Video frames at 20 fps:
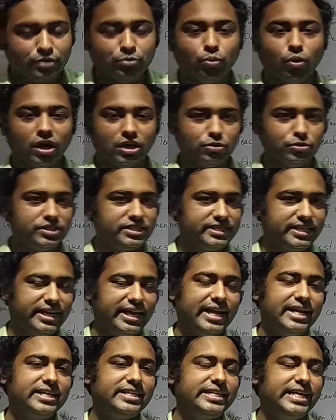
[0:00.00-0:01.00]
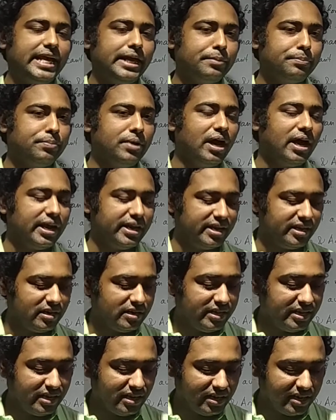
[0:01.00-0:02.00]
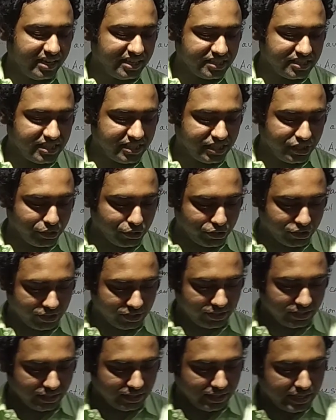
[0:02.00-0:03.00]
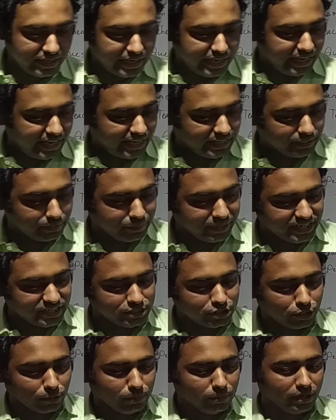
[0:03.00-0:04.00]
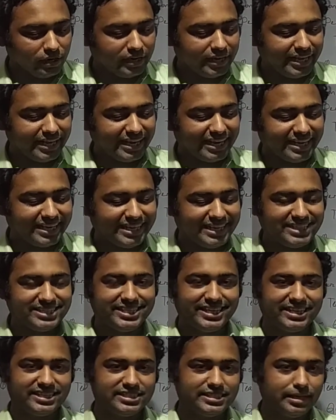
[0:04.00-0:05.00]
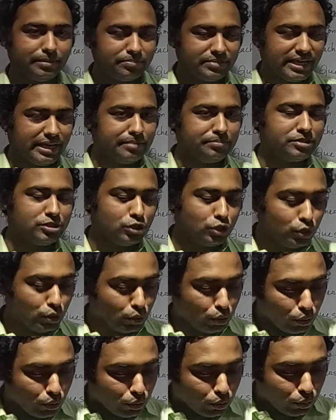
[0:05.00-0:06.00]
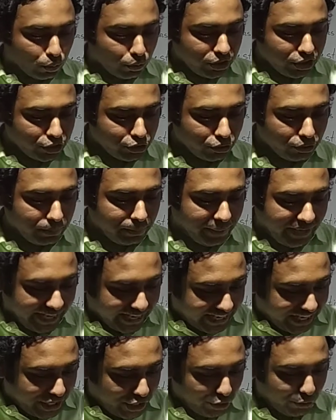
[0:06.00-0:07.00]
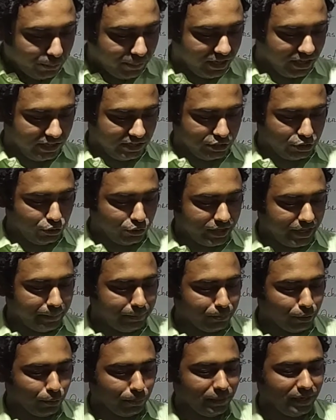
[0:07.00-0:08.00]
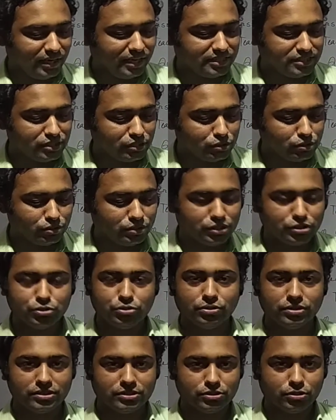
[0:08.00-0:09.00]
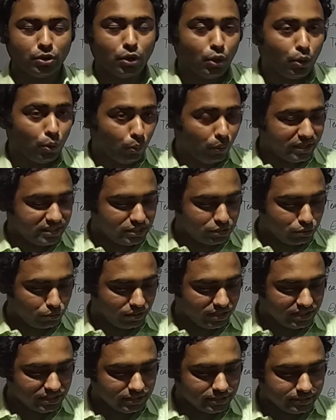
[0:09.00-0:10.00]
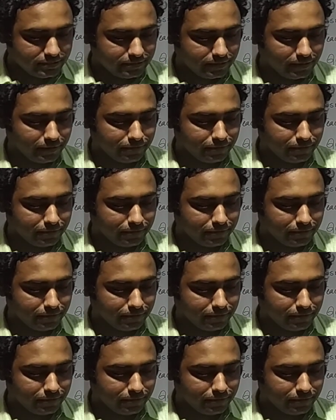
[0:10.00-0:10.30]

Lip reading: in what we say and take pride in our institution. In the midst of learning and teaching, sometimes we should make humor to give proper lesson to the students. When students